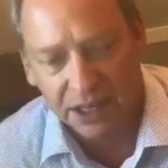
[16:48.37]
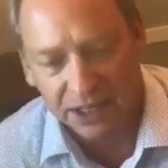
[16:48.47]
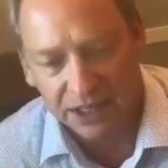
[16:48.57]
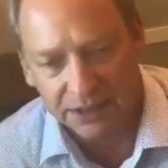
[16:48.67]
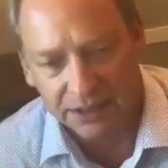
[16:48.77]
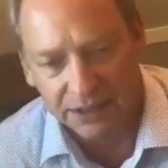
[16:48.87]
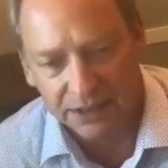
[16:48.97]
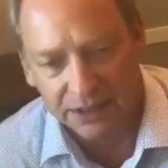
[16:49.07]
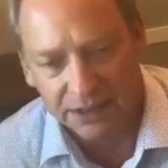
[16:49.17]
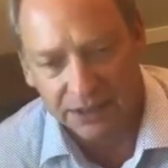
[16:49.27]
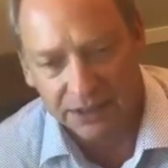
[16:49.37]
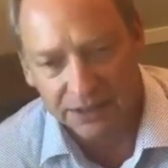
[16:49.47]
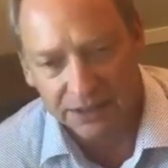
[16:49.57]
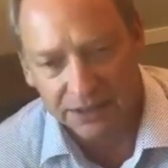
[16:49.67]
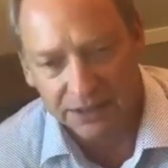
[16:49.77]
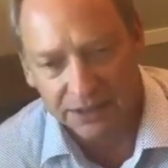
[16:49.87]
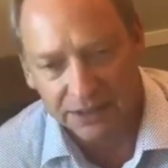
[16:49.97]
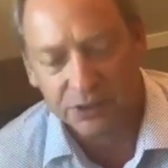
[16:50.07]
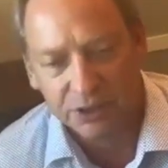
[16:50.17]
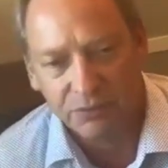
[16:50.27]
a time
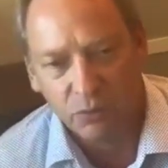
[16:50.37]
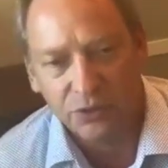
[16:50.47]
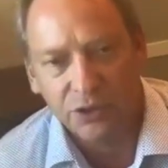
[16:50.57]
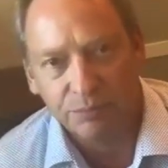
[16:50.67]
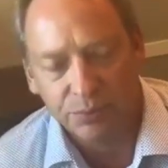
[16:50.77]
saver